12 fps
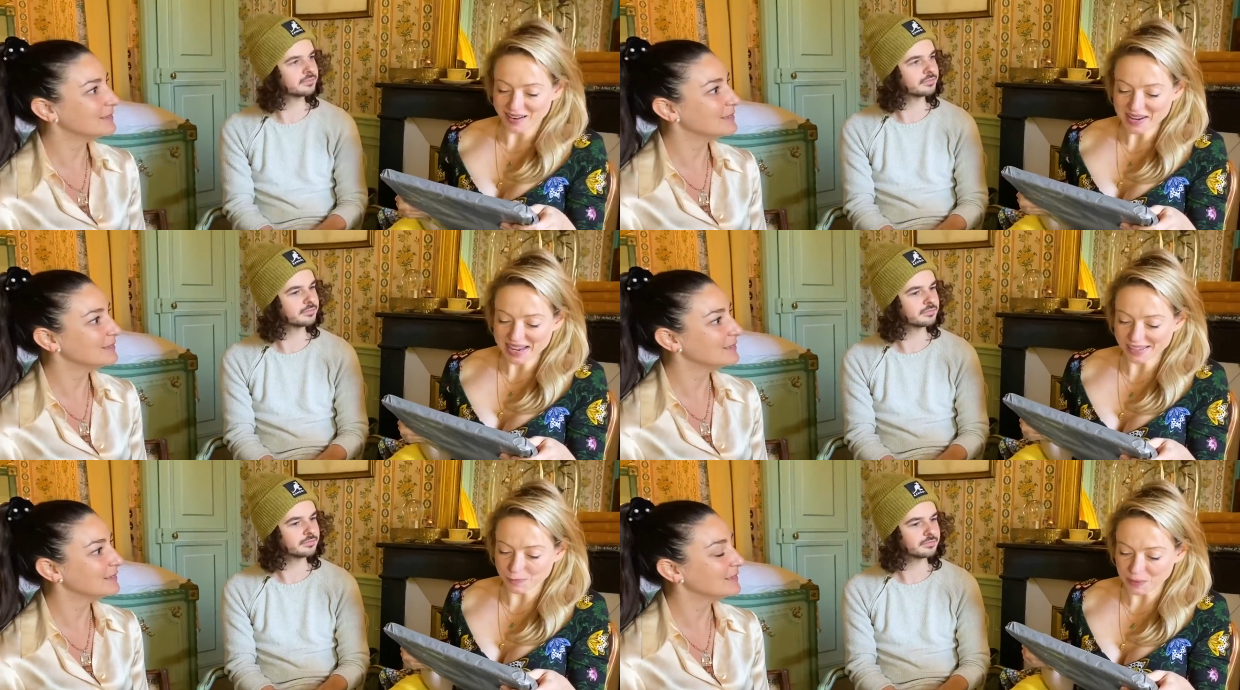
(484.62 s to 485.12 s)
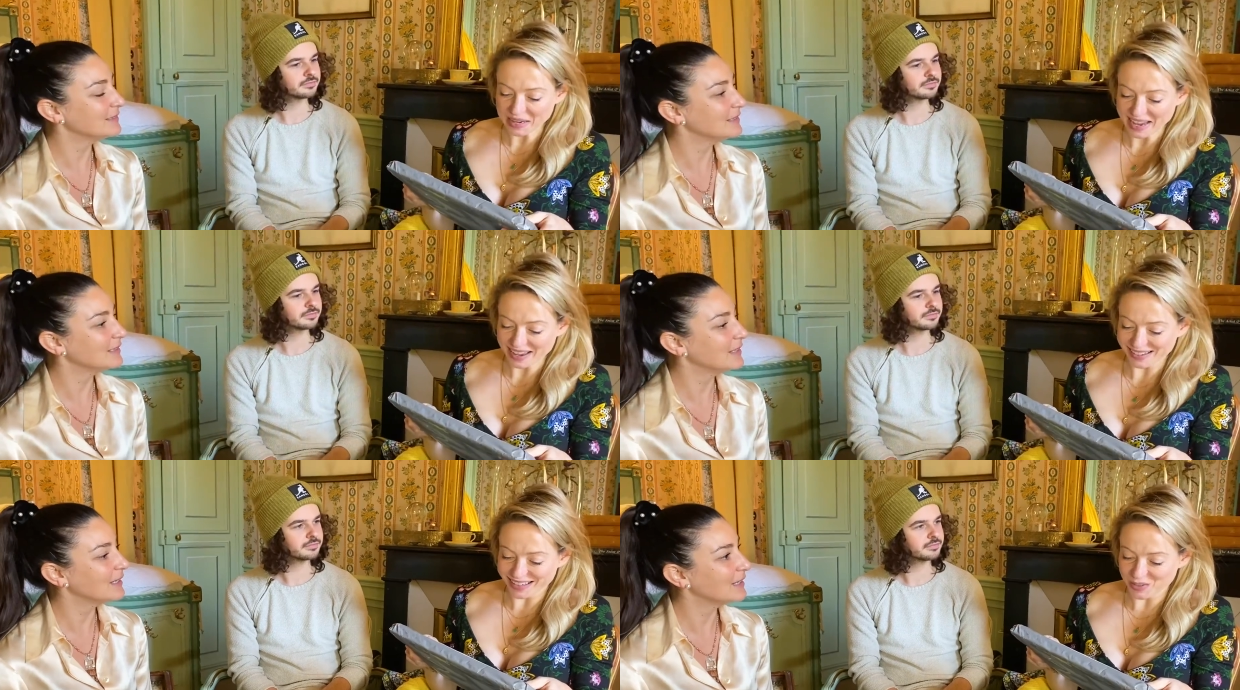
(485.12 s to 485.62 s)
Speaker 1: Oh, yes.
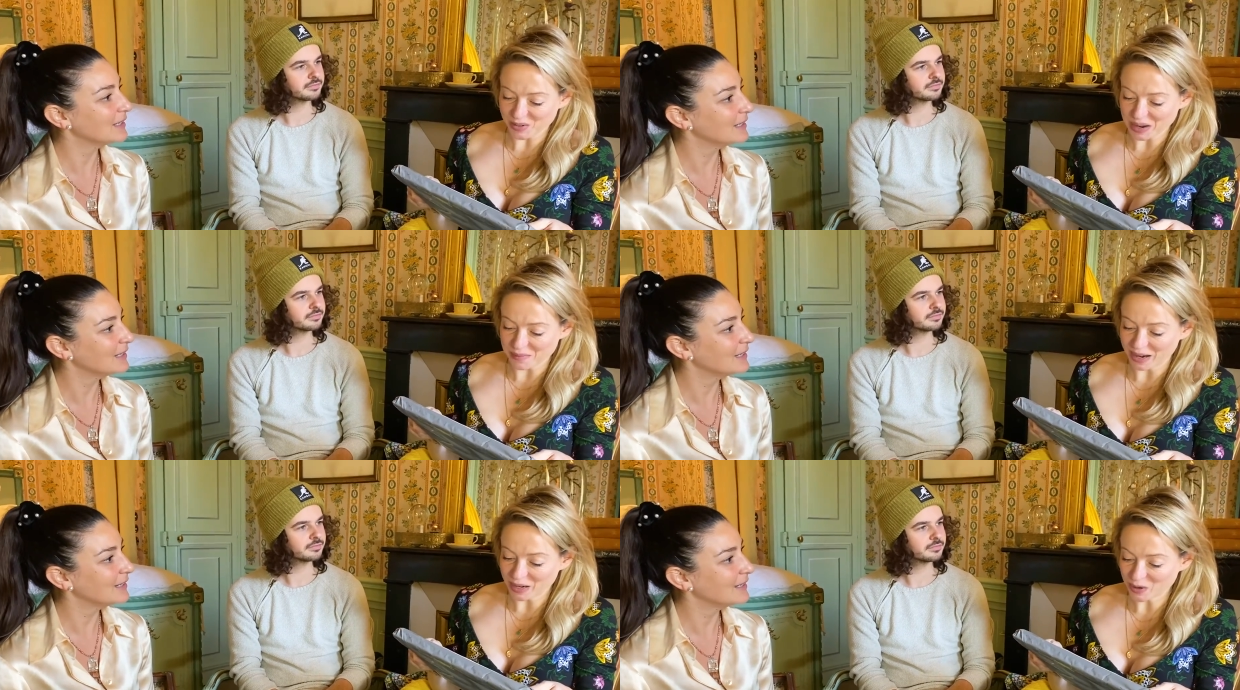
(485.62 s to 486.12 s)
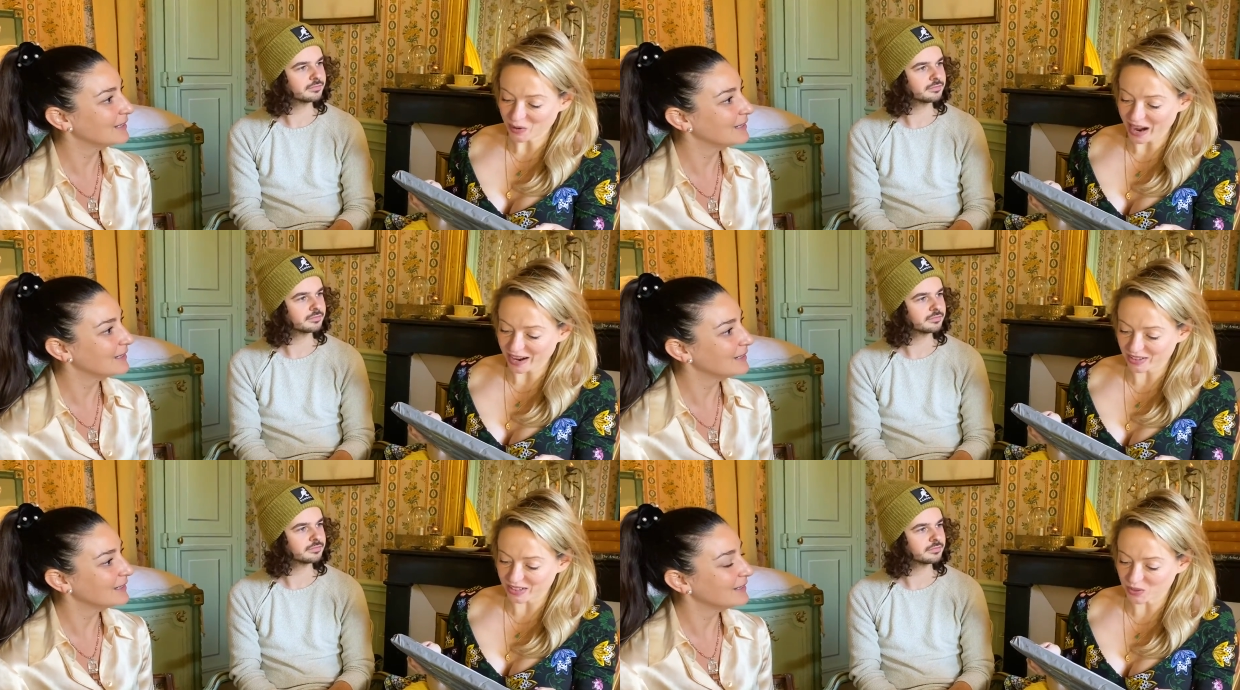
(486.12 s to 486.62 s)
P.S. Did you get my
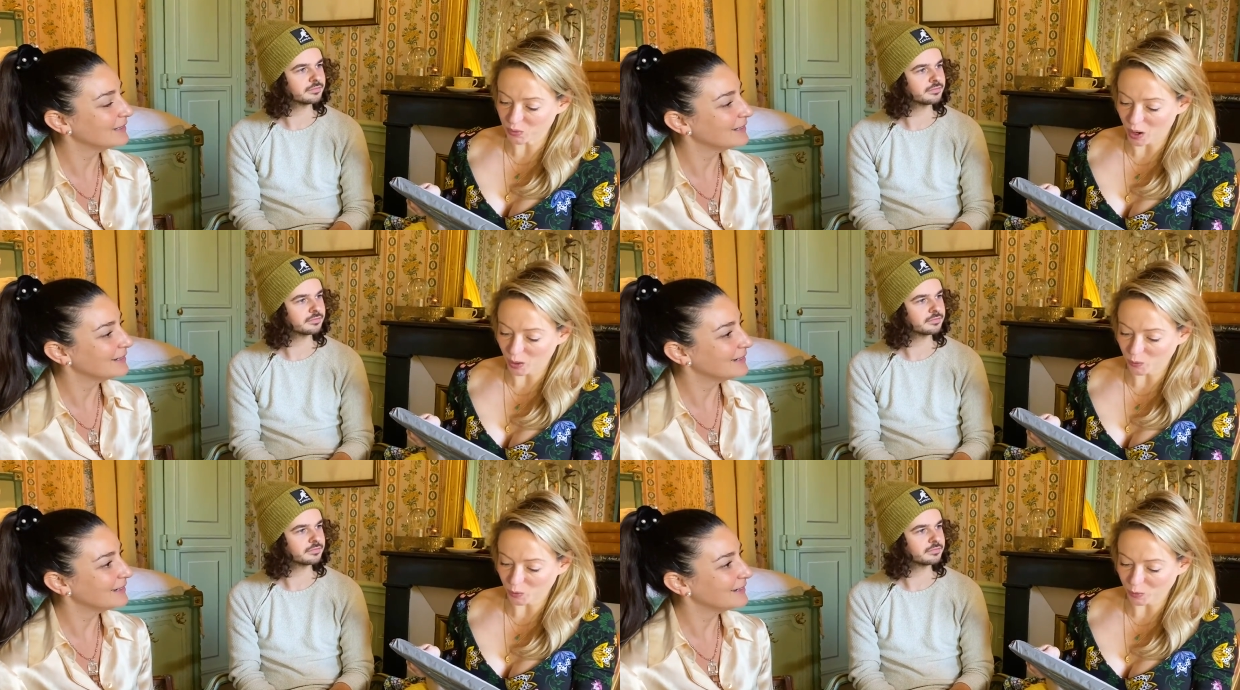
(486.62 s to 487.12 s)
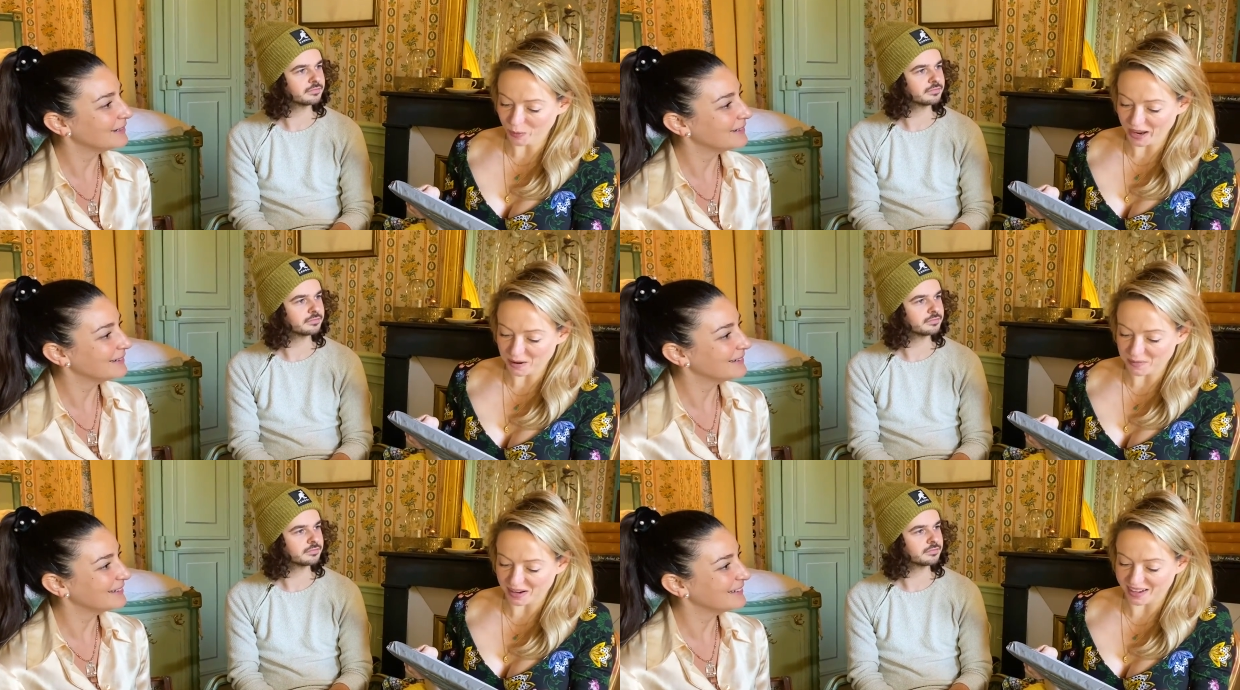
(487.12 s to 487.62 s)
Laura Ashley Twirl
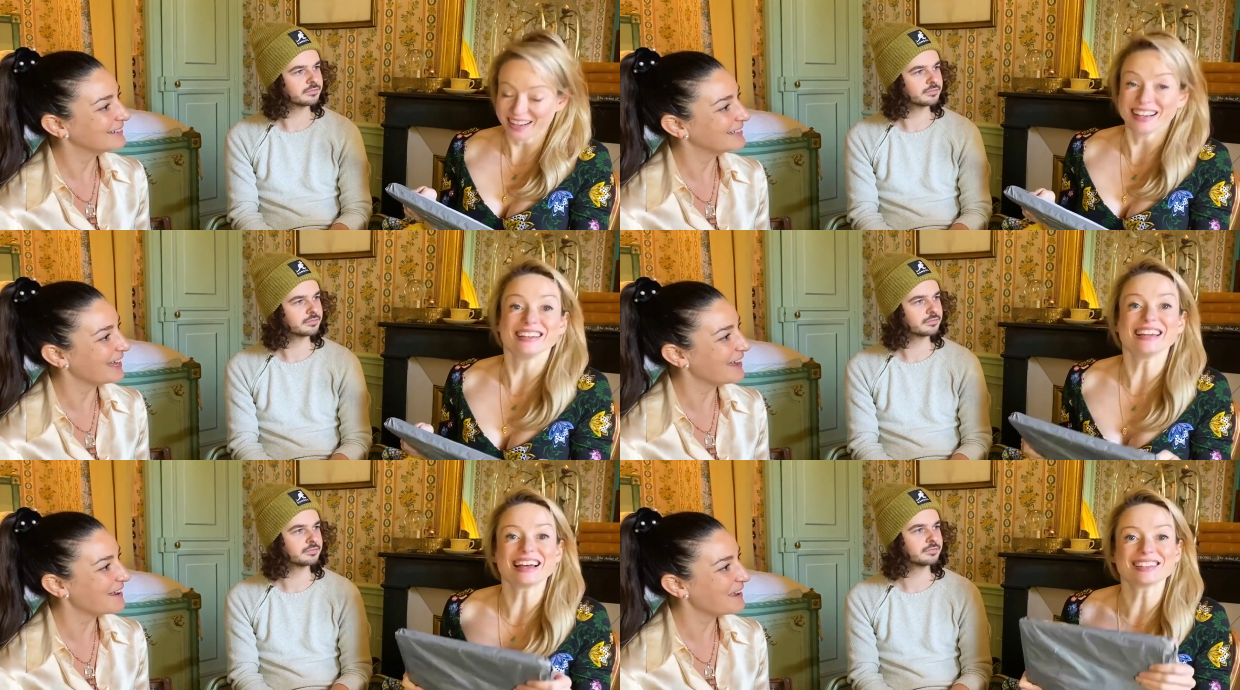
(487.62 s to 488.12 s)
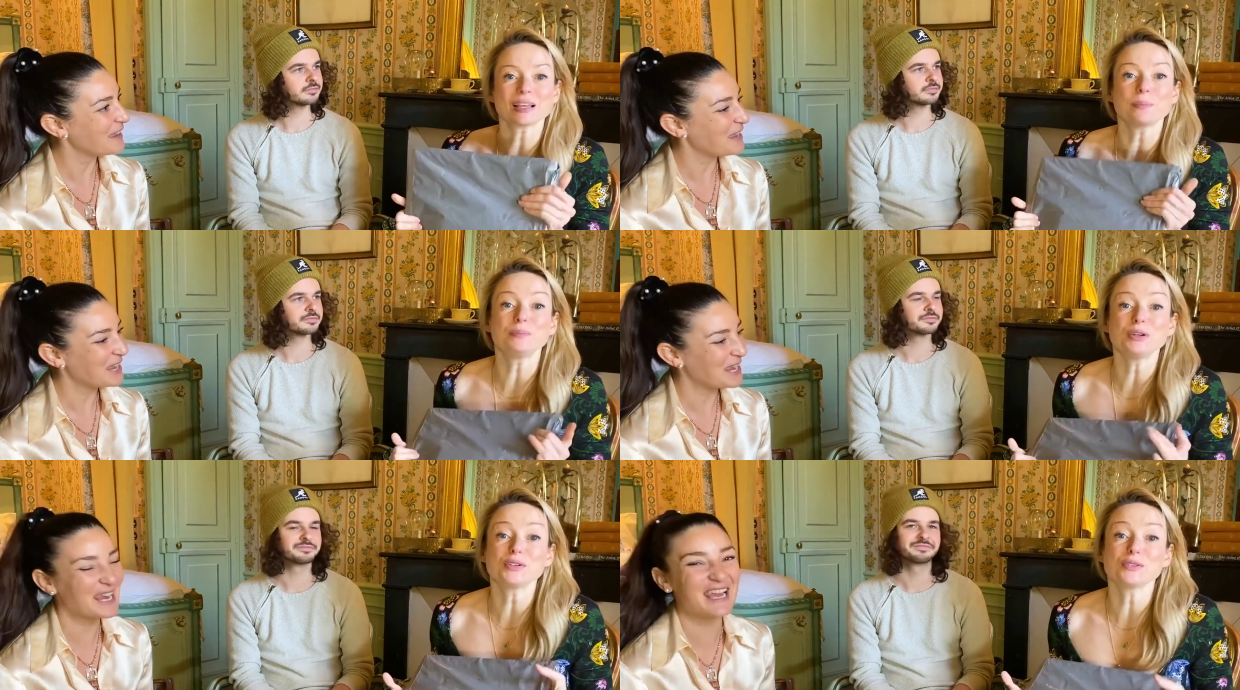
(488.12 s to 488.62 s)
wallpaper? Yeah. Yes,
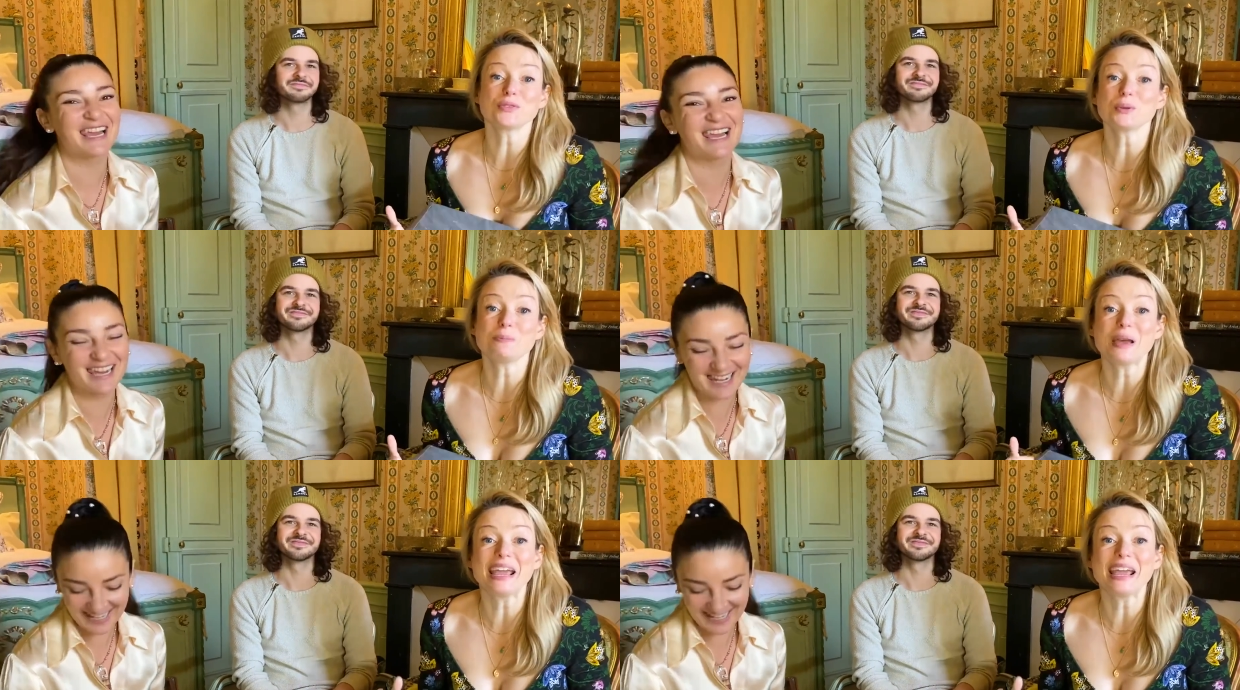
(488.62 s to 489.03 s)
that beautiful